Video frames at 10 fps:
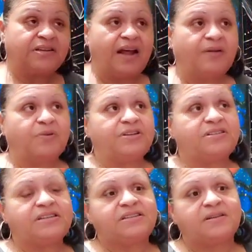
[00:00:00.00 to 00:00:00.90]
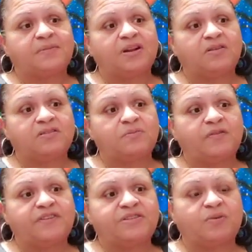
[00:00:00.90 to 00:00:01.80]
it's like when you see some of those
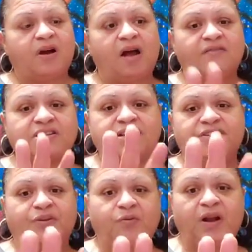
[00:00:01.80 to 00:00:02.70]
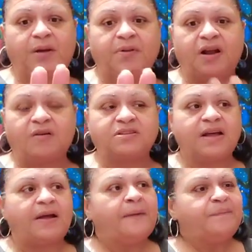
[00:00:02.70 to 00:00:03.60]
movies where all of a sudden you're real up close